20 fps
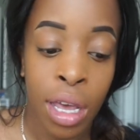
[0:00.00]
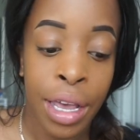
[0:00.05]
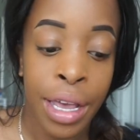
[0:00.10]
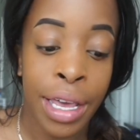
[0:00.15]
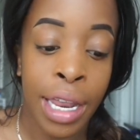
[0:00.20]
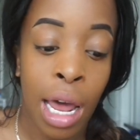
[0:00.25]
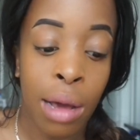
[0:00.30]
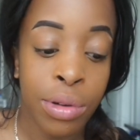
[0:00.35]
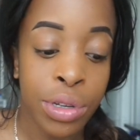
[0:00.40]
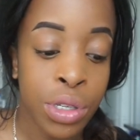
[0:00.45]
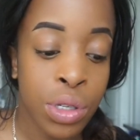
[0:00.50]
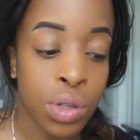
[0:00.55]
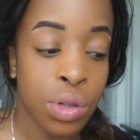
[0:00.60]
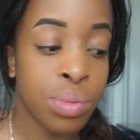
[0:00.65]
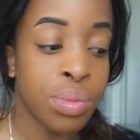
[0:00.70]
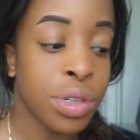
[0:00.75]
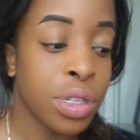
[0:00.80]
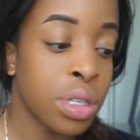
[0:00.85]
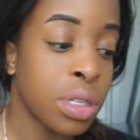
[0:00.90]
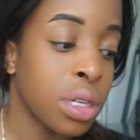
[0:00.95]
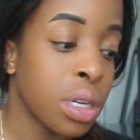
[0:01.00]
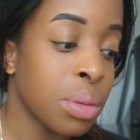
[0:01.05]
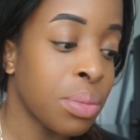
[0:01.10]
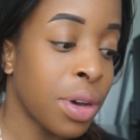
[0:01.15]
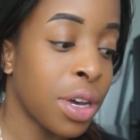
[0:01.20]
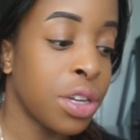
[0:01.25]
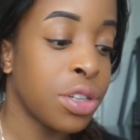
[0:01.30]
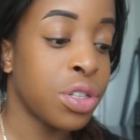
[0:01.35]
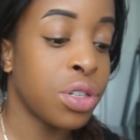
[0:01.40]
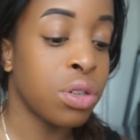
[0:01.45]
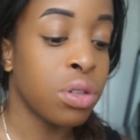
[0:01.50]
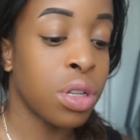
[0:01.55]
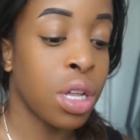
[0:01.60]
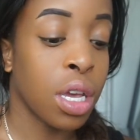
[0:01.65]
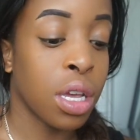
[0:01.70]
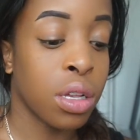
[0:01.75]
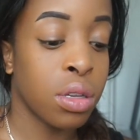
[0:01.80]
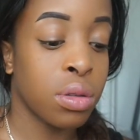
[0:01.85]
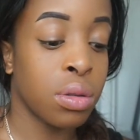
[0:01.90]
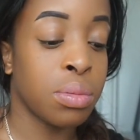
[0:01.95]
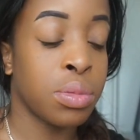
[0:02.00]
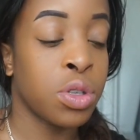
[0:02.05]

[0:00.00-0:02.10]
And I was super sick, mind you, like